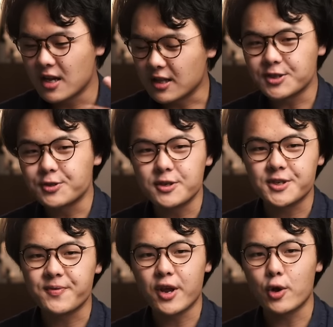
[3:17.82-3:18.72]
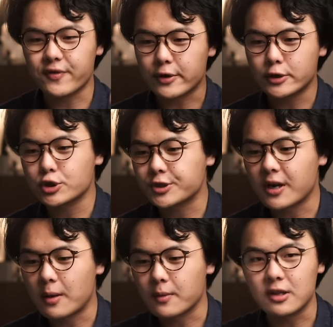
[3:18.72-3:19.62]
listen to this video if you're
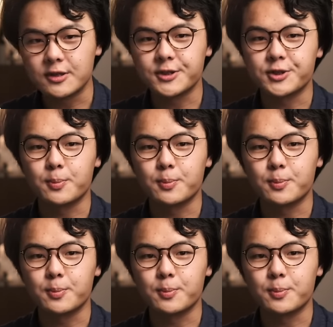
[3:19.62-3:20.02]
interested. I'm gonna list this